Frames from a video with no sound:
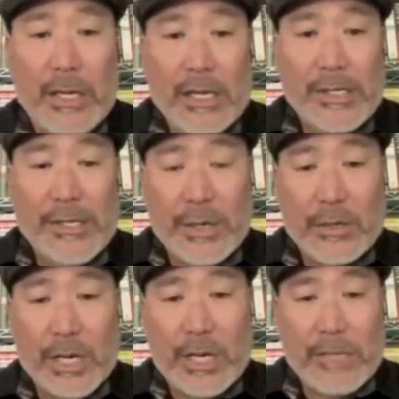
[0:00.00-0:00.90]

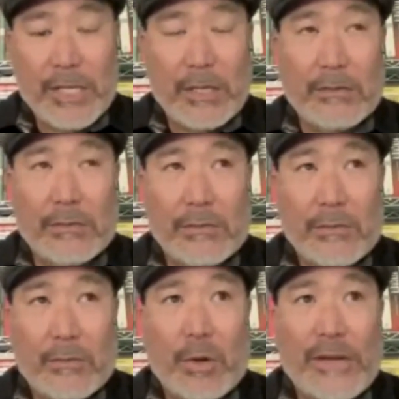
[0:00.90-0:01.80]
So, you know,
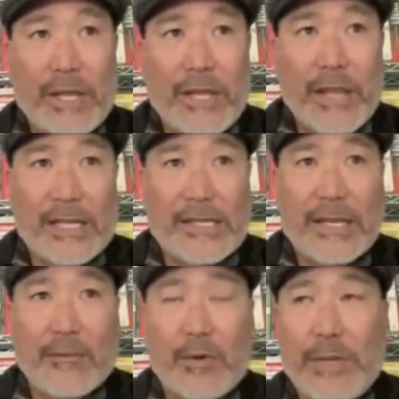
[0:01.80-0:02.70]
one of the things
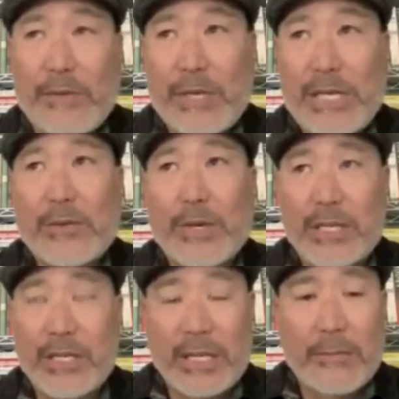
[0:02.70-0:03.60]
that will be really
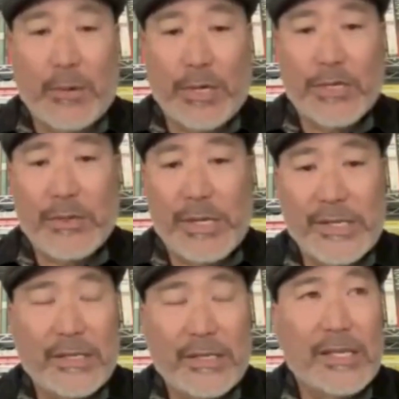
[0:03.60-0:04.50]
critically important to
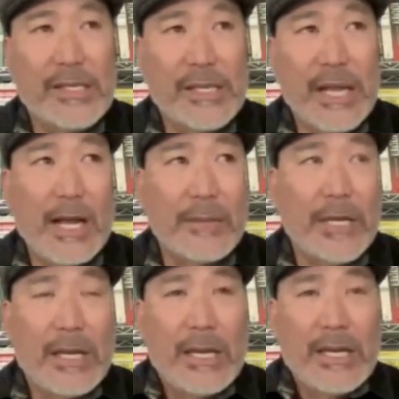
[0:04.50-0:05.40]
us in this time
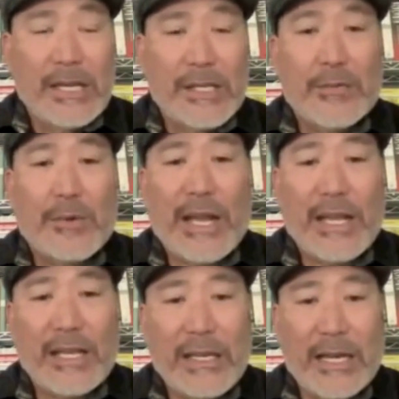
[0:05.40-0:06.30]
is to
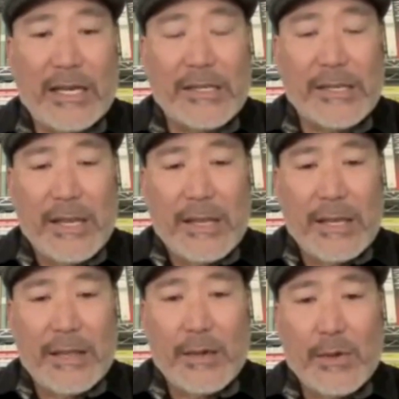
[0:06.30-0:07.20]
recognize
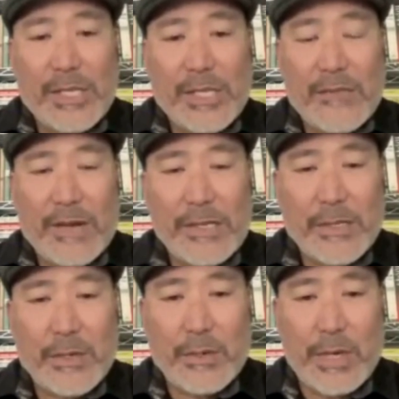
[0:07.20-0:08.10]
that those of us
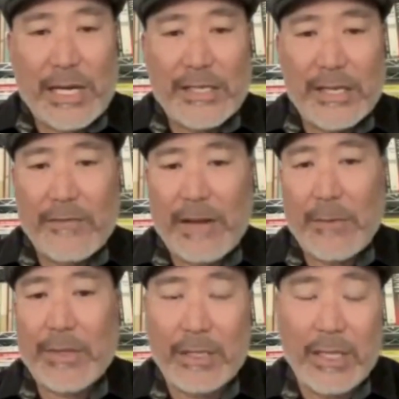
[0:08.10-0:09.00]
who identify
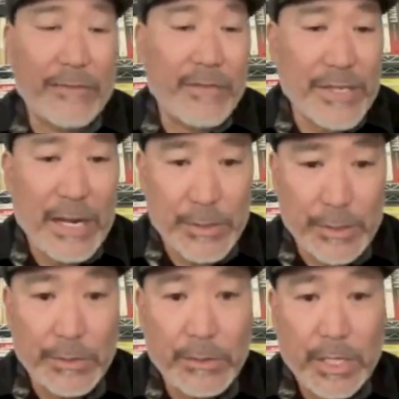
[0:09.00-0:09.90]
with the left, as I
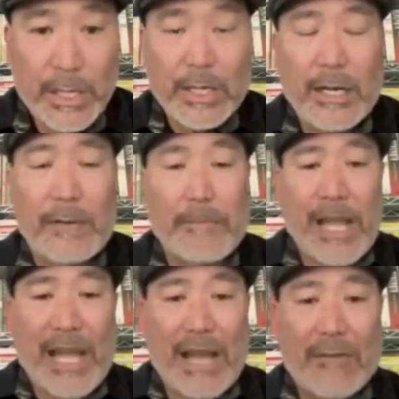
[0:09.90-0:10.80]
do,
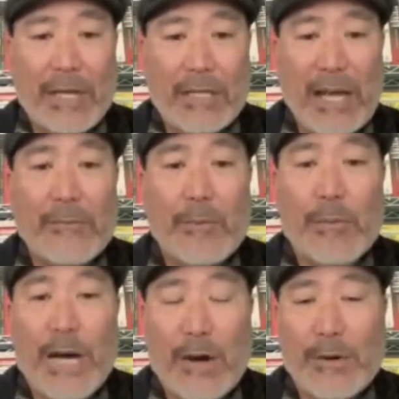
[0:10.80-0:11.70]
have a lot more
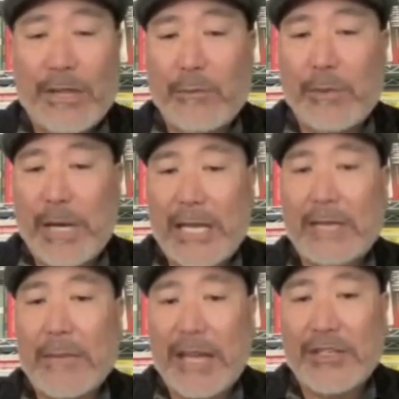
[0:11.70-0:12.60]
power than we might
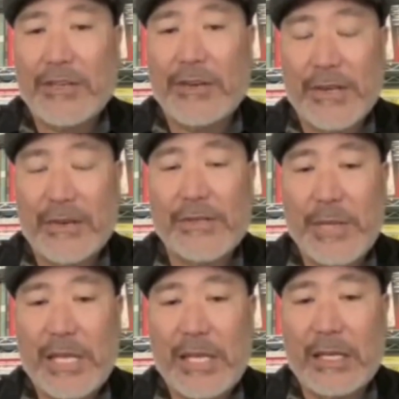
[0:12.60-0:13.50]
imagine ourselves
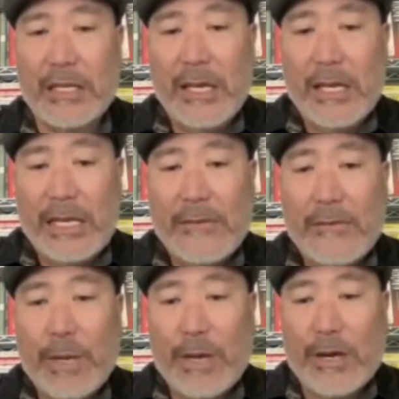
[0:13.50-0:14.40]
being if
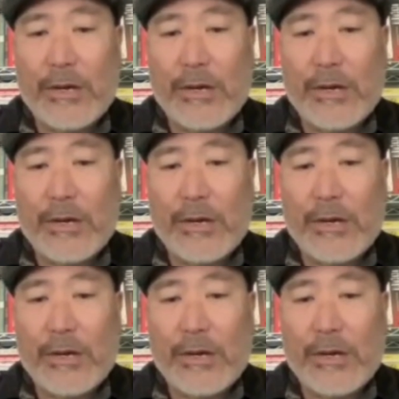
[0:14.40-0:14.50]
we